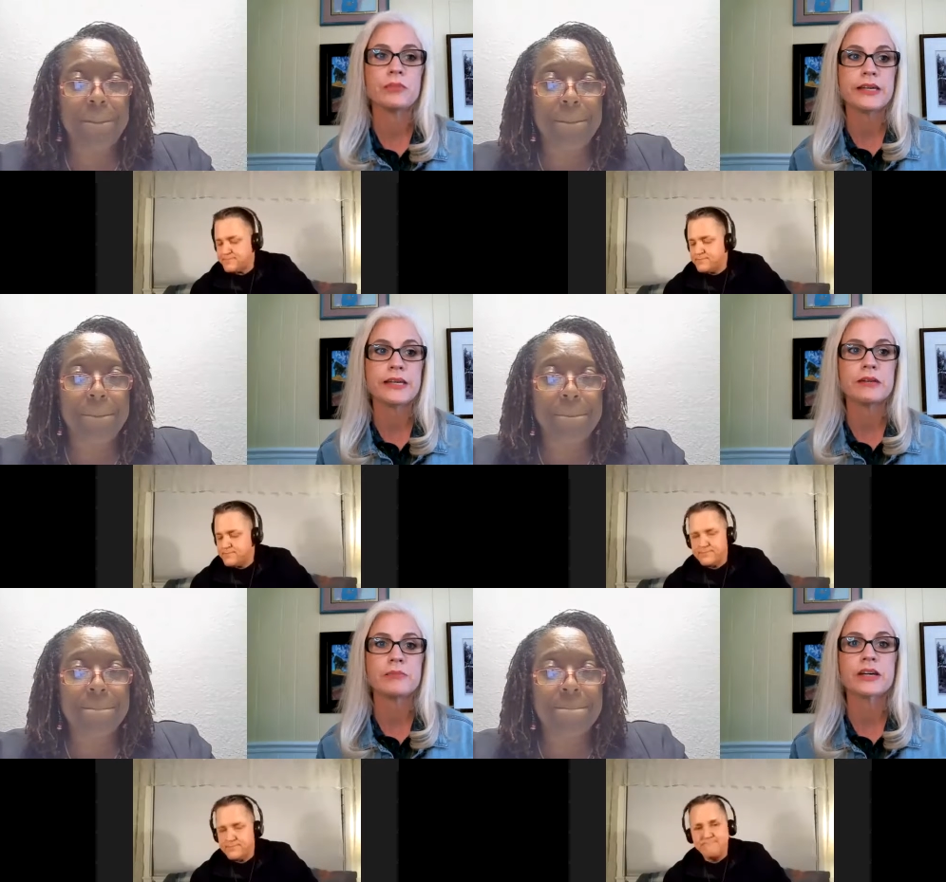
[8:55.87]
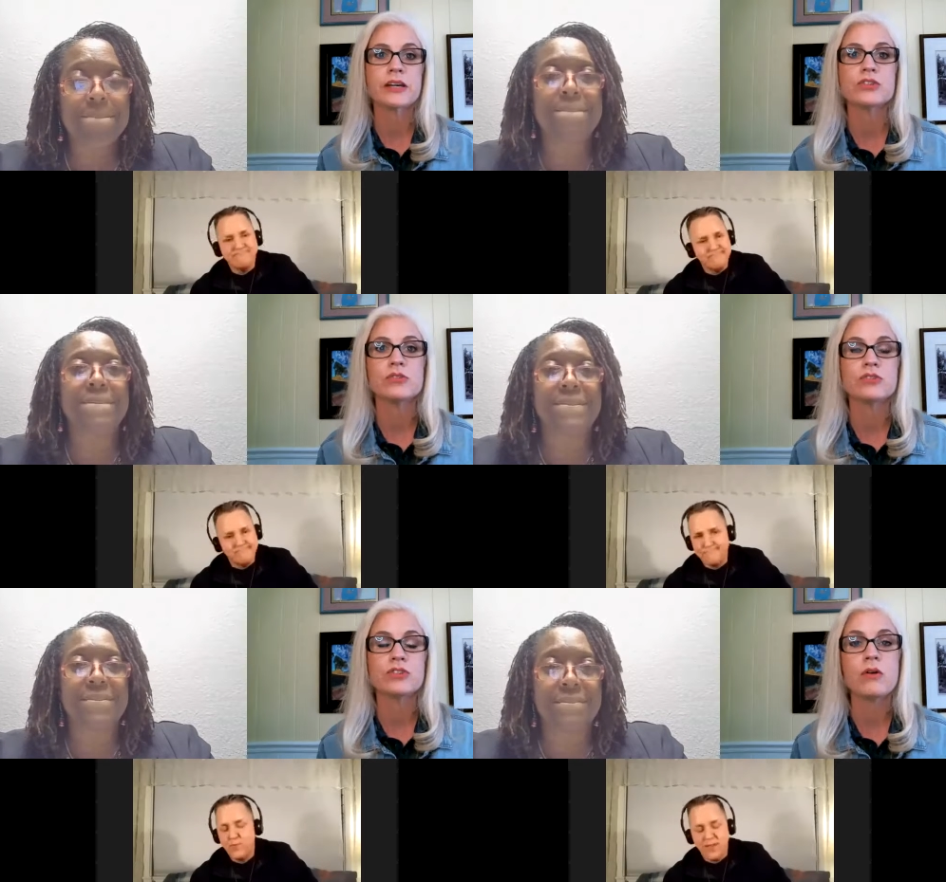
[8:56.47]
Speaker 1: be,
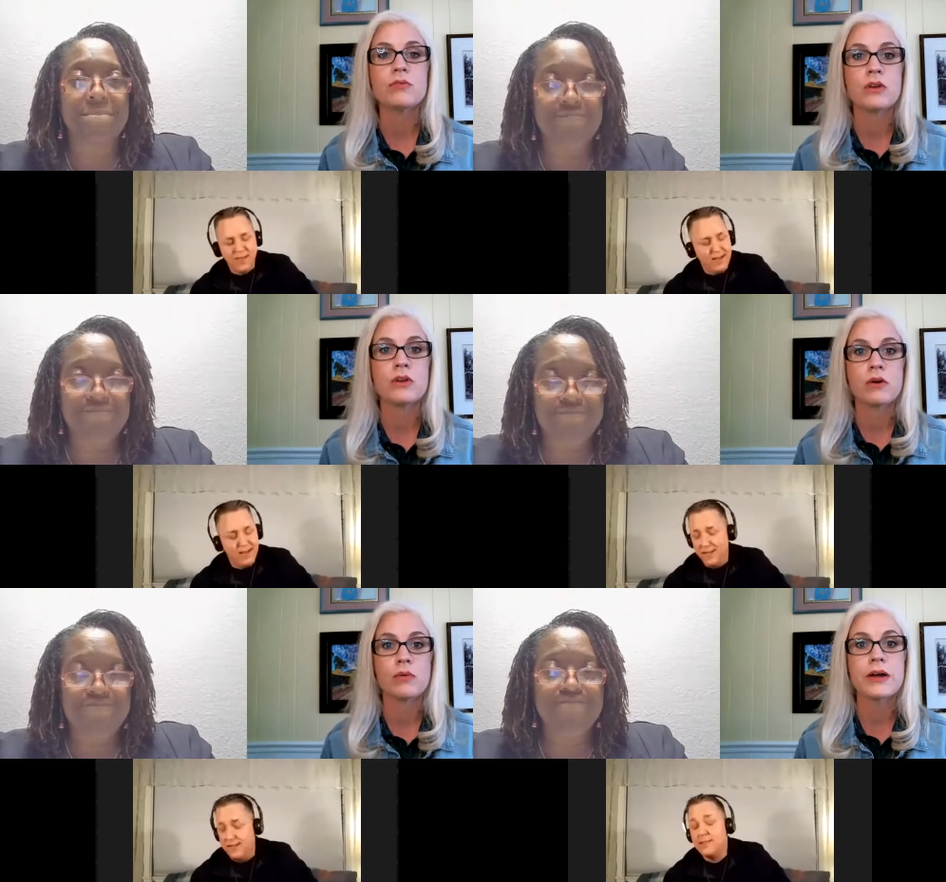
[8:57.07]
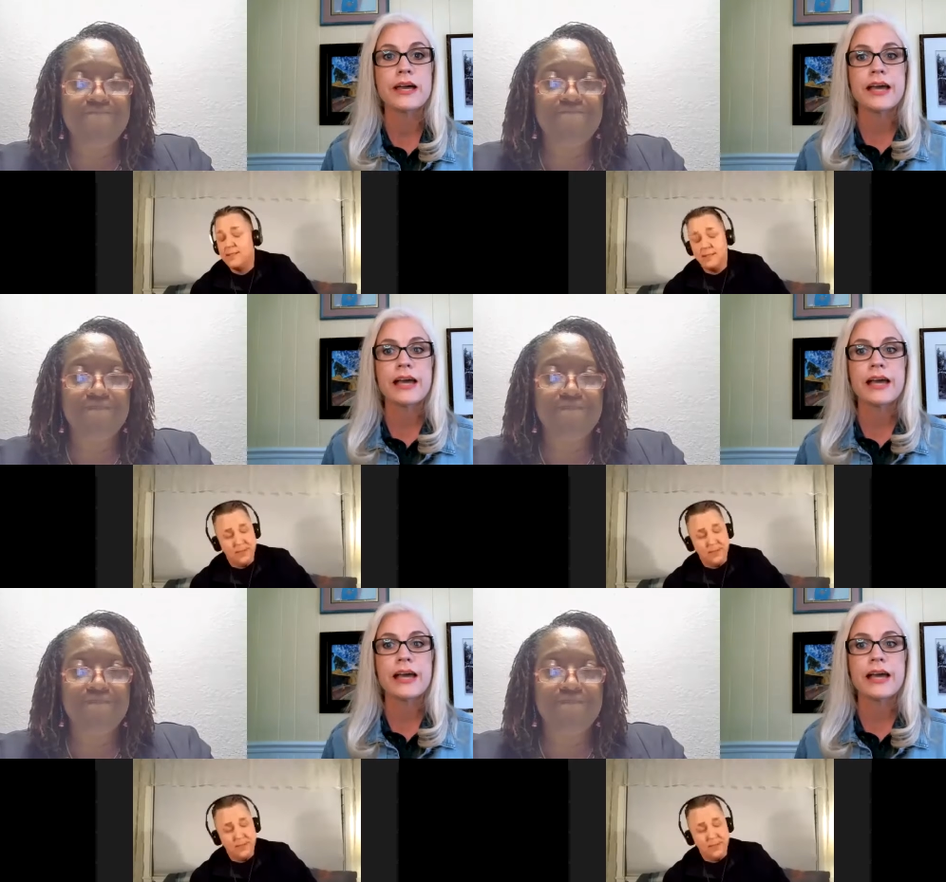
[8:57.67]
because you don't know.